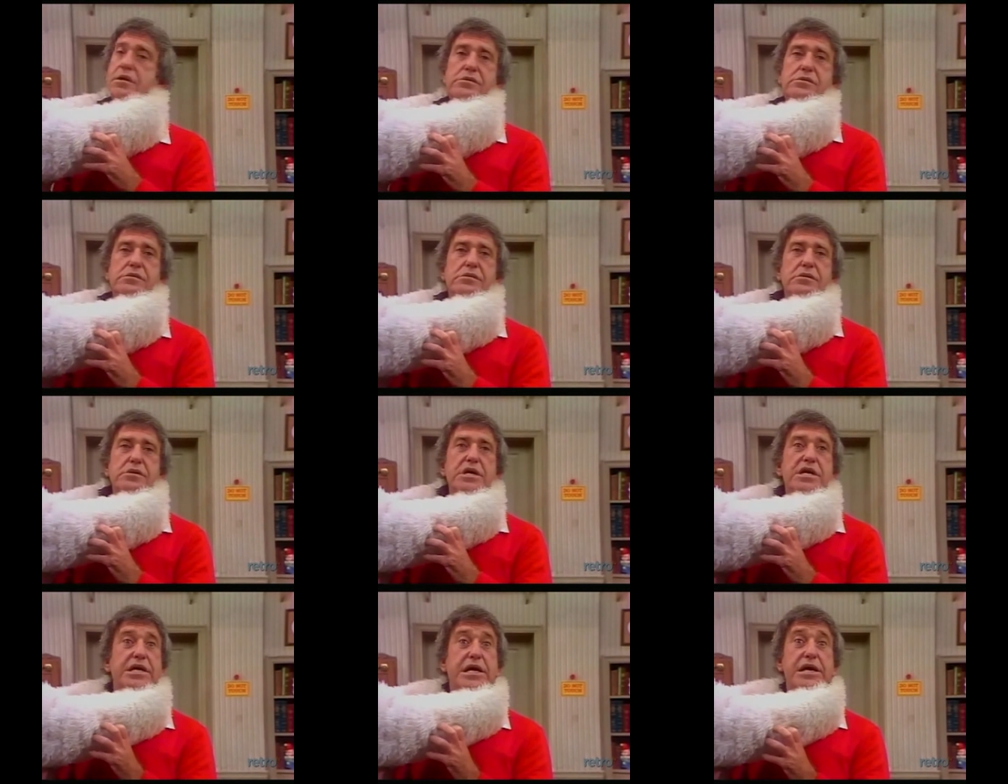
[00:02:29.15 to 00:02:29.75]
Uh.
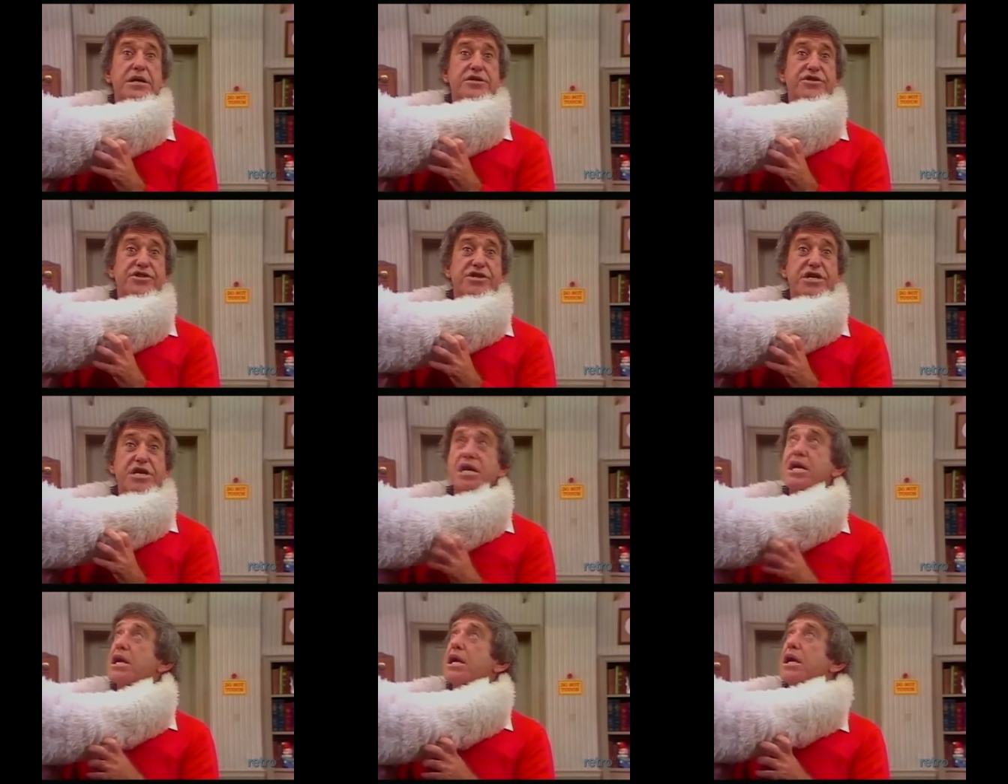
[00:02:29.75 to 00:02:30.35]
He can't
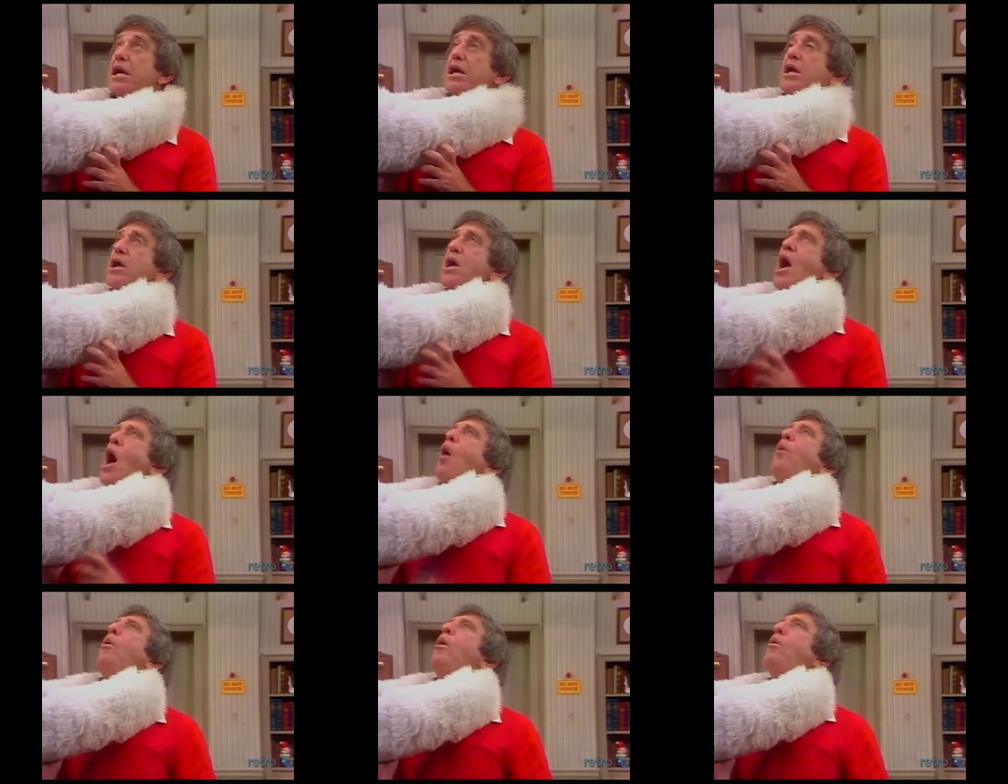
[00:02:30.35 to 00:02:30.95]
see.
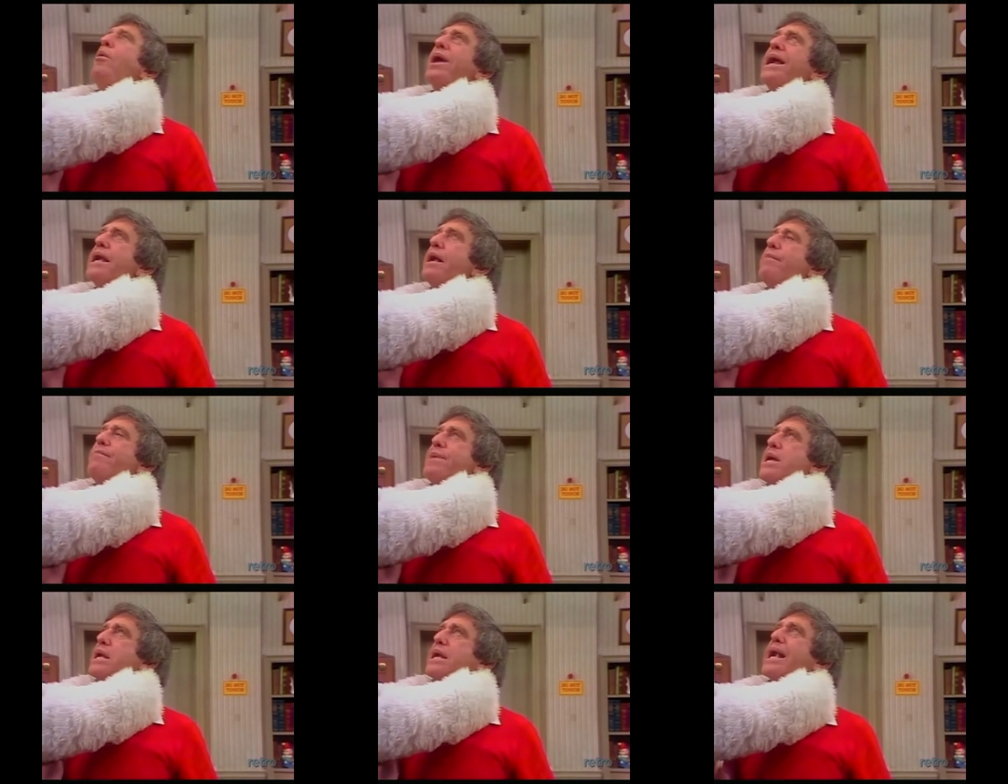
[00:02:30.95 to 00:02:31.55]
No. Well,
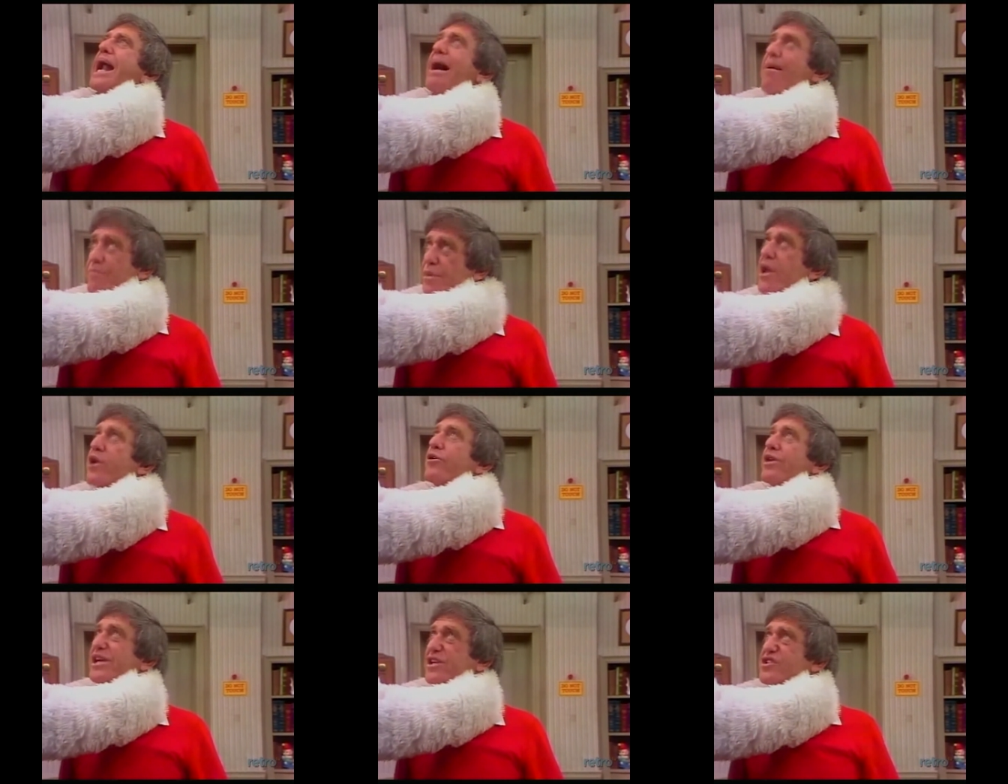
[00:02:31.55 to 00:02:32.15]
wait a minute. I
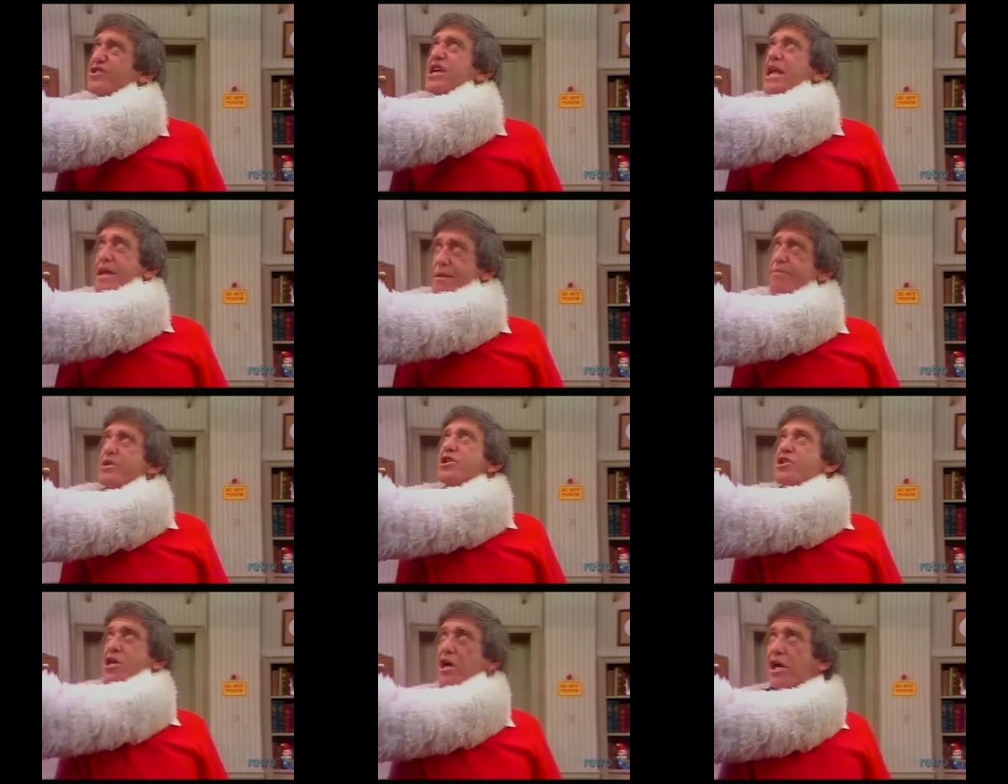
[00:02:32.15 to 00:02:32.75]
better
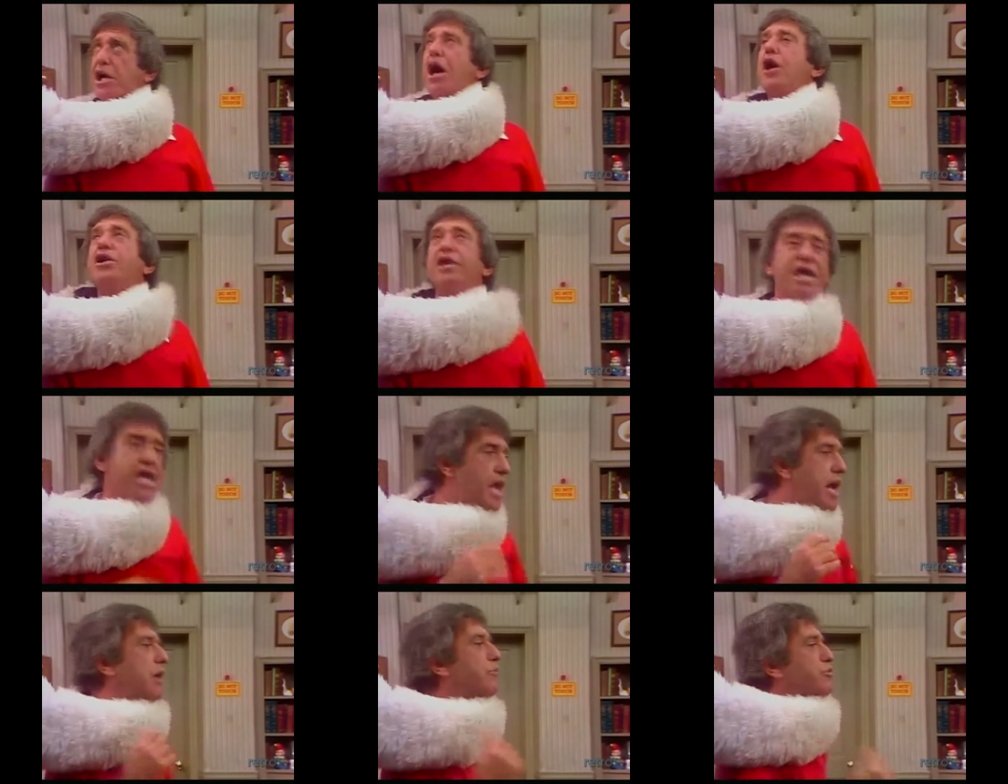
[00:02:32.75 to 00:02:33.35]
examine you. Oh,
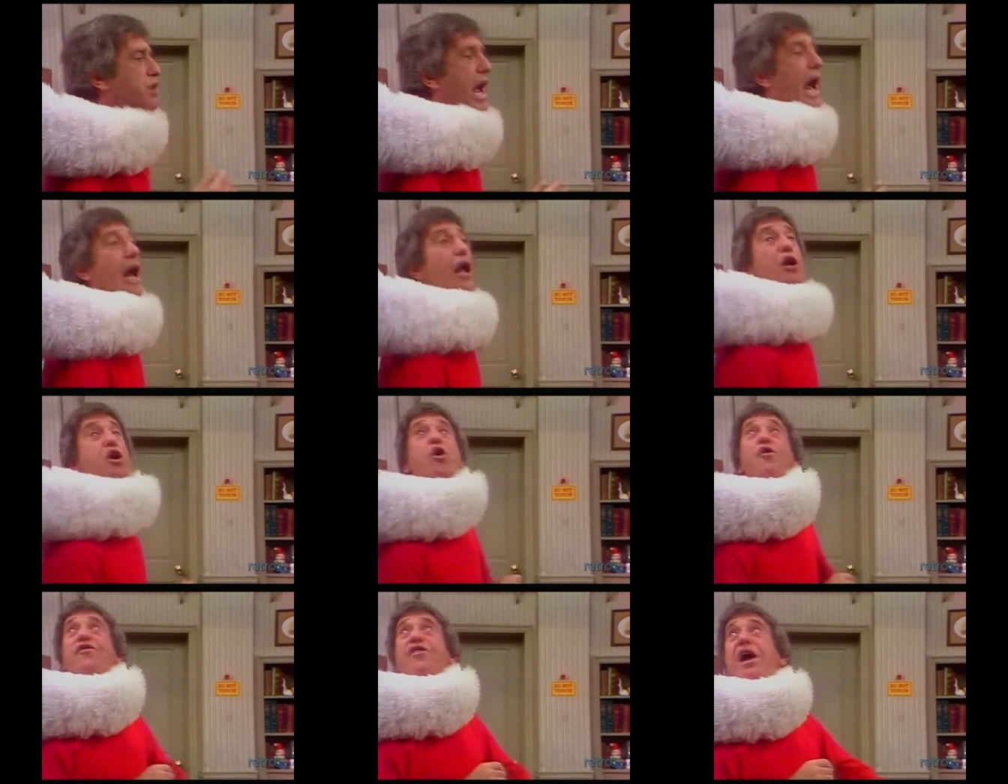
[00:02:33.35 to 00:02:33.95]
yeah.
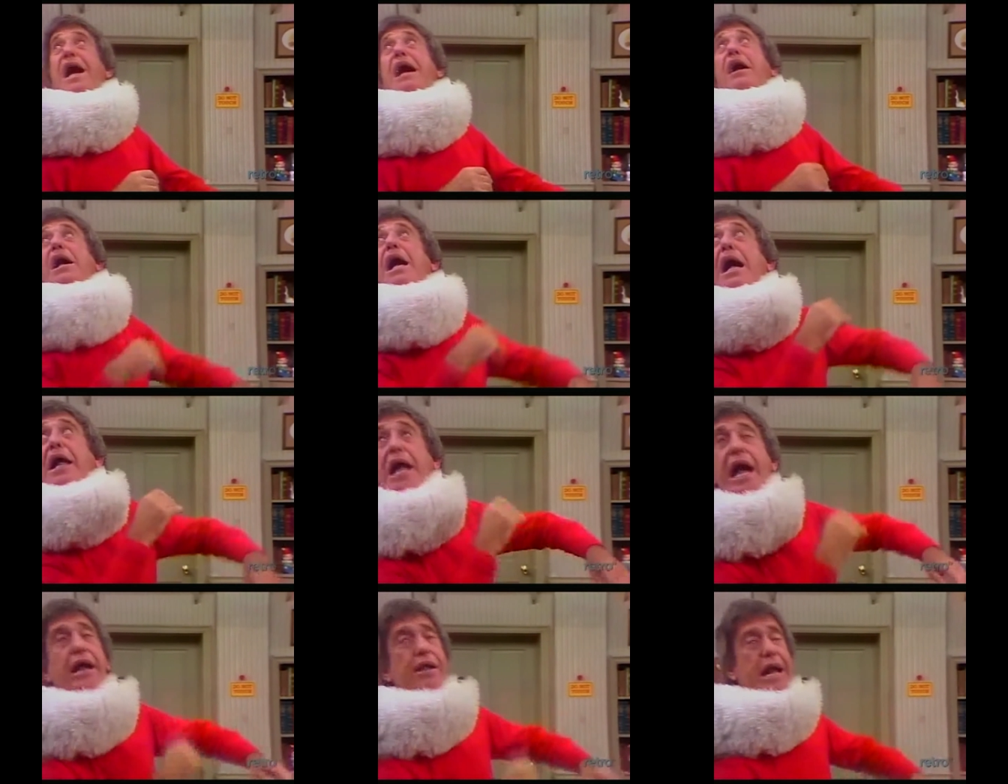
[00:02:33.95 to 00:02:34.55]
I'll go over. I,
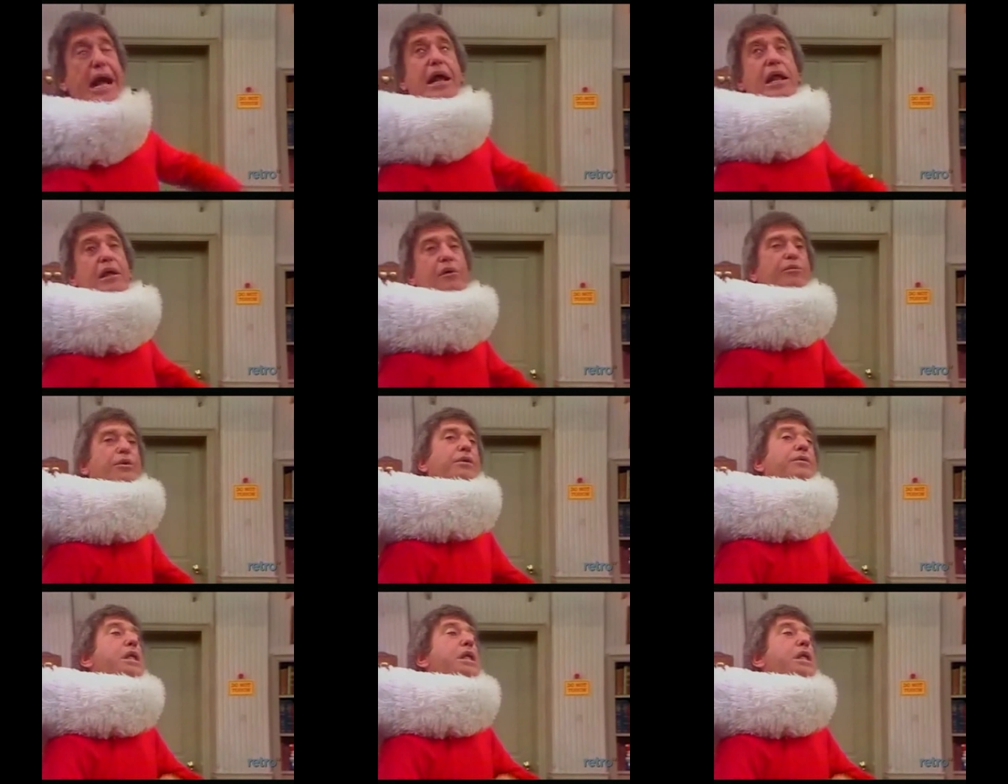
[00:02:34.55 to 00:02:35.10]
I, I, I